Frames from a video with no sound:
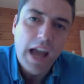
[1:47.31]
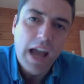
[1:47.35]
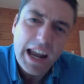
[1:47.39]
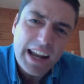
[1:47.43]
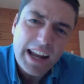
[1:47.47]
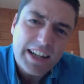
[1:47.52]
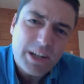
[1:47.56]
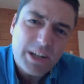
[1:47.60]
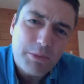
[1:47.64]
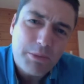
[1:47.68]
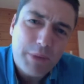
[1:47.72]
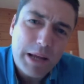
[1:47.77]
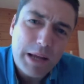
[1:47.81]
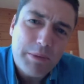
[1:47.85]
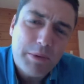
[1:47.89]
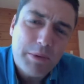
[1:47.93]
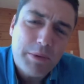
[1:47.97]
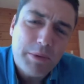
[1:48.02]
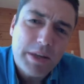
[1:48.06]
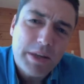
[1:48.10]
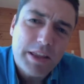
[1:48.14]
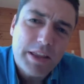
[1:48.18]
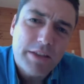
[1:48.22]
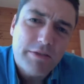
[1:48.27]
I don't blame them
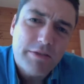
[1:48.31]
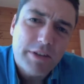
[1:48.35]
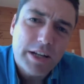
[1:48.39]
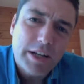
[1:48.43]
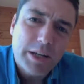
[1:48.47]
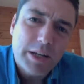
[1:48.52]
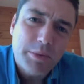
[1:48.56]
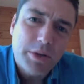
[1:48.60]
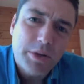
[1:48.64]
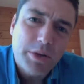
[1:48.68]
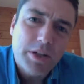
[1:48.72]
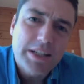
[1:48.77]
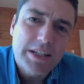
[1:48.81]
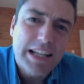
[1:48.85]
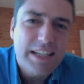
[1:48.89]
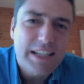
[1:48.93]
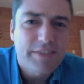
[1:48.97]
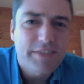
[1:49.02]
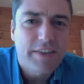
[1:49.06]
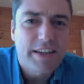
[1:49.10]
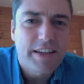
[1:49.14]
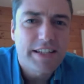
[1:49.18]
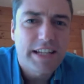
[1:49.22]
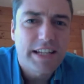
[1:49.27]
either, really, because let's
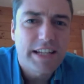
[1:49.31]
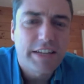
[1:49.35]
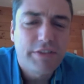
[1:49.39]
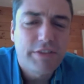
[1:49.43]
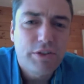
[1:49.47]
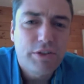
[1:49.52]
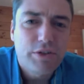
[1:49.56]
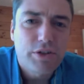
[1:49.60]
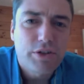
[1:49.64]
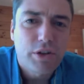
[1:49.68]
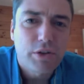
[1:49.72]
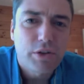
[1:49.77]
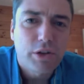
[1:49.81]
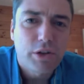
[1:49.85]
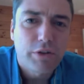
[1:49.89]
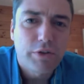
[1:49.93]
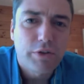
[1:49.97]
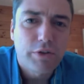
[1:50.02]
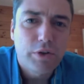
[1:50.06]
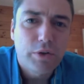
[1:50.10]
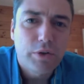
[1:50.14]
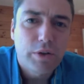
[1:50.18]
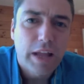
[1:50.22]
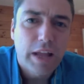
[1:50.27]
face it, if you'd sold off
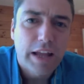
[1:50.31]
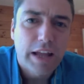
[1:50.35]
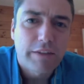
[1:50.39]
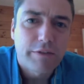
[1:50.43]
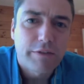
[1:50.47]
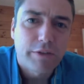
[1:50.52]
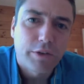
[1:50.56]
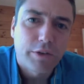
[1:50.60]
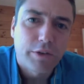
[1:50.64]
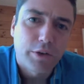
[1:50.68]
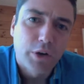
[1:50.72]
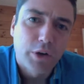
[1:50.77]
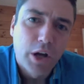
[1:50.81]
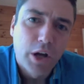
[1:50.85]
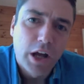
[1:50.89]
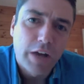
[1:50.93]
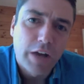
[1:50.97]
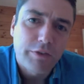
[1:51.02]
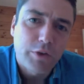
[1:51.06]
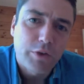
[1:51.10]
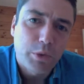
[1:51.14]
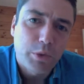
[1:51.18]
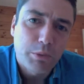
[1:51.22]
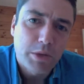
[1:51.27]
your land for a
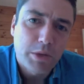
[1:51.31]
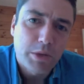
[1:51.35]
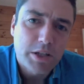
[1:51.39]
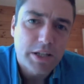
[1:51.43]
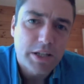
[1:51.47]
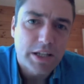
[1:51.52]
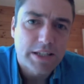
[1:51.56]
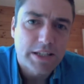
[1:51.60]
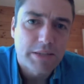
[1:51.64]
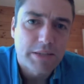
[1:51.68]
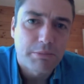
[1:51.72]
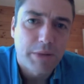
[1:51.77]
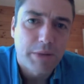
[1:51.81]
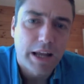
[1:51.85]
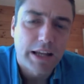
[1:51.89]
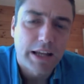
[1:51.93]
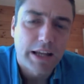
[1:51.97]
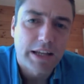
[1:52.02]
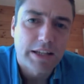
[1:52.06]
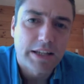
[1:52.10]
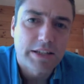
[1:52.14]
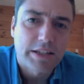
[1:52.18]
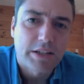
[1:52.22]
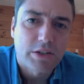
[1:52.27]
few muskets and
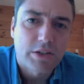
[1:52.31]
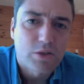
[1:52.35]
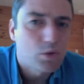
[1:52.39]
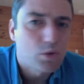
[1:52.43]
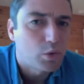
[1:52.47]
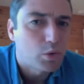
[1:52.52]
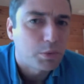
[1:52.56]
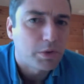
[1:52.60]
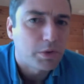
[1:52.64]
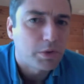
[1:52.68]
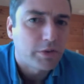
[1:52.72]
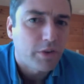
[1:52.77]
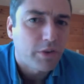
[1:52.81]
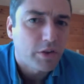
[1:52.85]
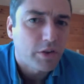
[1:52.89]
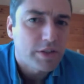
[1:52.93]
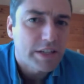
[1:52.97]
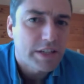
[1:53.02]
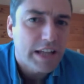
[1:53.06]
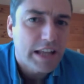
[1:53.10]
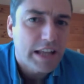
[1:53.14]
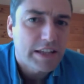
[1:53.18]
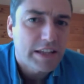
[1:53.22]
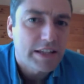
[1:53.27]
blankets and assortment of odds
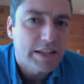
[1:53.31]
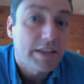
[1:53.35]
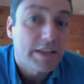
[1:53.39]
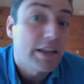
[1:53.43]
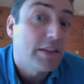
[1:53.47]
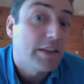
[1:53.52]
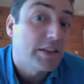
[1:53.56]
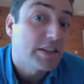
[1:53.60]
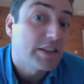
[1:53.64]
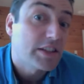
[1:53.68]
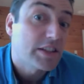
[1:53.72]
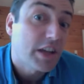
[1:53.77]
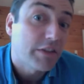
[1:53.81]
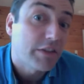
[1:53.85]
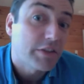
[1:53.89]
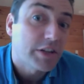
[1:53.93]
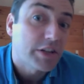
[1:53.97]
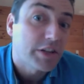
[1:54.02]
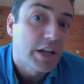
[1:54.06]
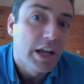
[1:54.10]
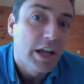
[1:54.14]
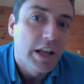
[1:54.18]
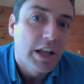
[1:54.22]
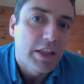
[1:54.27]
and ends and then discovered
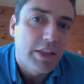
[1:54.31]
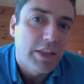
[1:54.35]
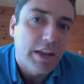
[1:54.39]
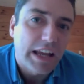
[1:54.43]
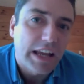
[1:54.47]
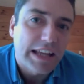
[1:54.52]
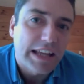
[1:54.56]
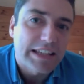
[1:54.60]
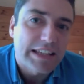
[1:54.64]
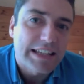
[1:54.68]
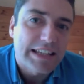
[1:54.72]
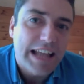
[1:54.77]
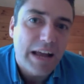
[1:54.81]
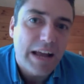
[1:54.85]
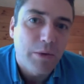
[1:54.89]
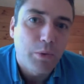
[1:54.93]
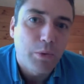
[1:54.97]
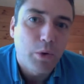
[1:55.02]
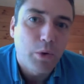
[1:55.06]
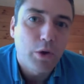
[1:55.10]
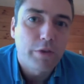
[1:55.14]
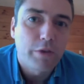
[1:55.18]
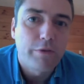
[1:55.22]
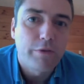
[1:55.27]
that it's now
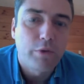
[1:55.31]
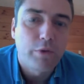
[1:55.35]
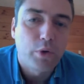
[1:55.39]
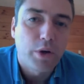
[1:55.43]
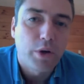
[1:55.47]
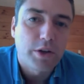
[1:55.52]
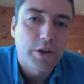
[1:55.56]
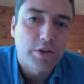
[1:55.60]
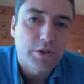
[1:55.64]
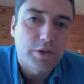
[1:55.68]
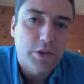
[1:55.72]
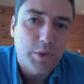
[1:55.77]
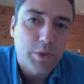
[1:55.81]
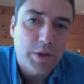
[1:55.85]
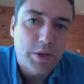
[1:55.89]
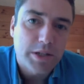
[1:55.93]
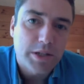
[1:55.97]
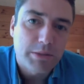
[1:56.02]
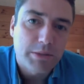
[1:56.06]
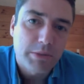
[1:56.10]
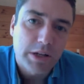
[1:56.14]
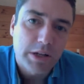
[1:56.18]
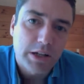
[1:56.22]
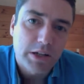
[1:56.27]
worth $420
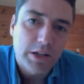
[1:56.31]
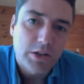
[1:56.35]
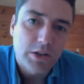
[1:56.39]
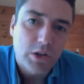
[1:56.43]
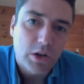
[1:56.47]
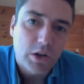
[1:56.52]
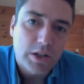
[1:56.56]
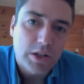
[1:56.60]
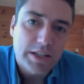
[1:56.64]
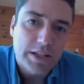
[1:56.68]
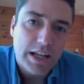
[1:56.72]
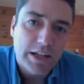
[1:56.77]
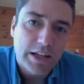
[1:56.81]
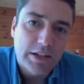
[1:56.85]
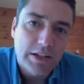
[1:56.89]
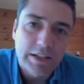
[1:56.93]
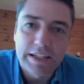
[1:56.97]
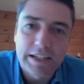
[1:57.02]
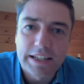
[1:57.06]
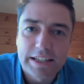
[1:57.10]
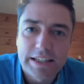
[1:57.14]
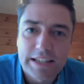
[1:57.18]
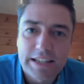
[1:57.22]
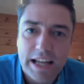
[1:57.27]
million
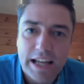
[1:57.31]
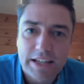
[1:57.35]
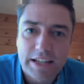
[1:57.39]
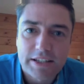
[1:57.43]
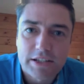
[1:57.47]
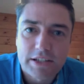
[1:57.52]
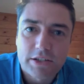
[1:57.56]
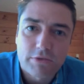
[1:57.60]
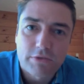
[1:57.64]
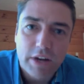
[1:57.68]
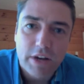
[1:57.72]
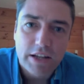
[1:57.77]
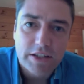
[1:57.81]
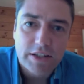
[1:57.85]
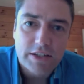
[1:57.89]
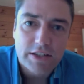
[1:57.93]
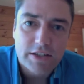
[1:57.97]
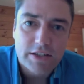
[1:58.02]
annually in taxes and rates and